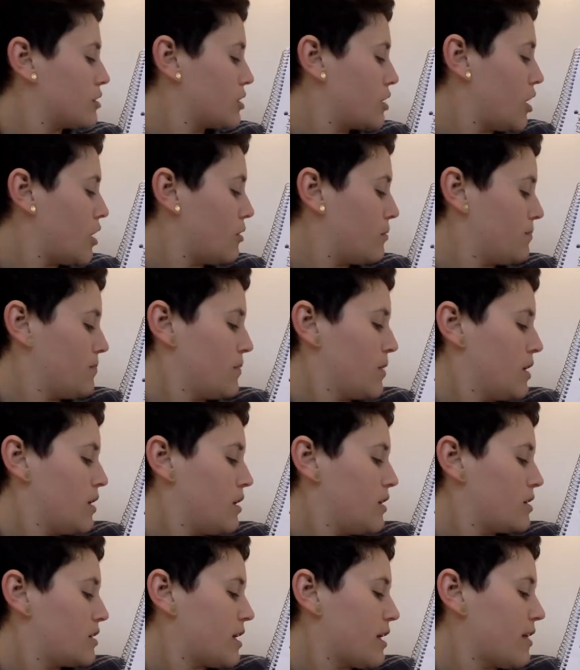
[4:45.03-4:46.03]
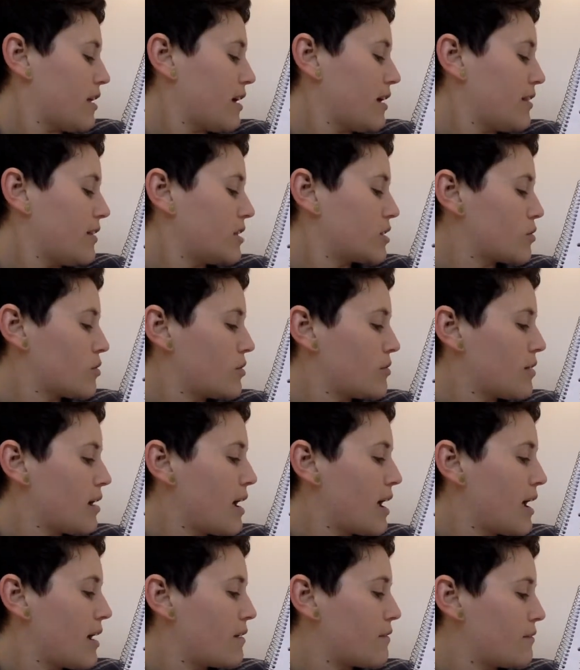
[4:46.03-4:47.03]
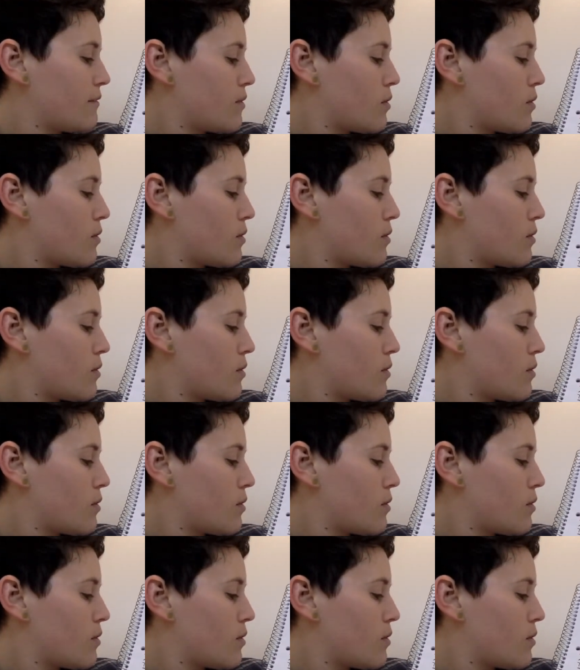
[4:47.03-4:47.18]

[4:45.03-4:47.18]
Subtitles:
So say they got this one right,